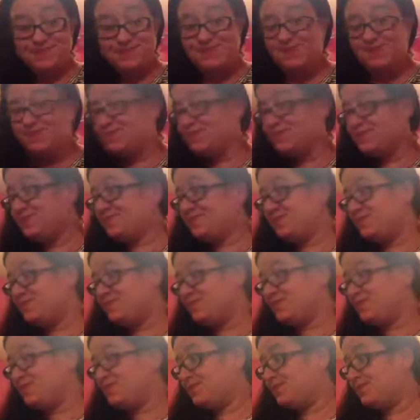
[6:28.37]

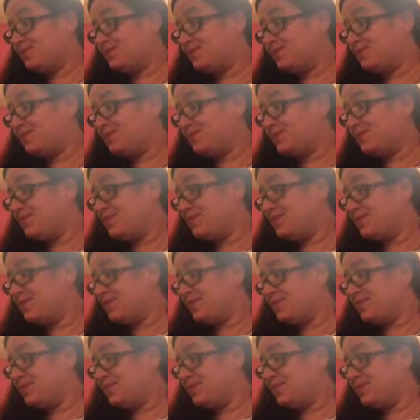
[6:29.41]
[no speech]